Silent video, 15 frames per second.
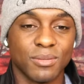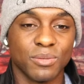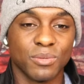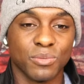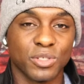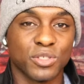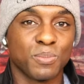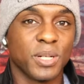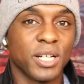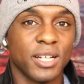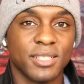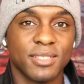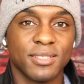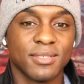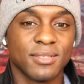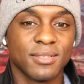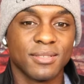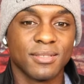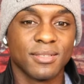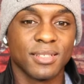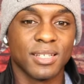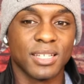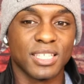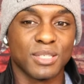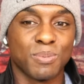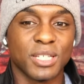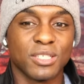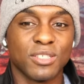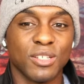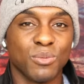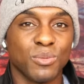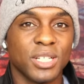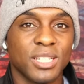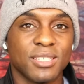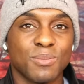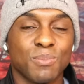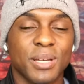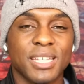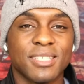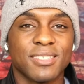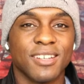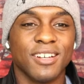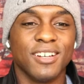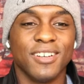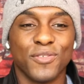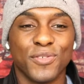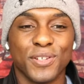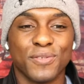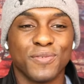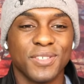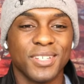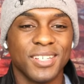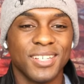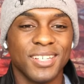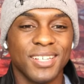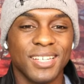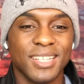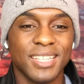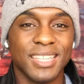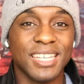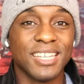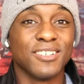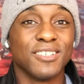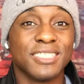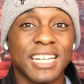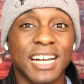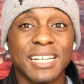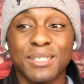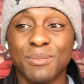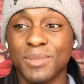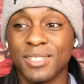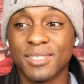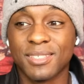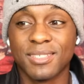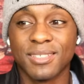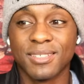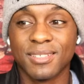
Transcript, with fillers: respond, uh, especially when it's based off of legal documents.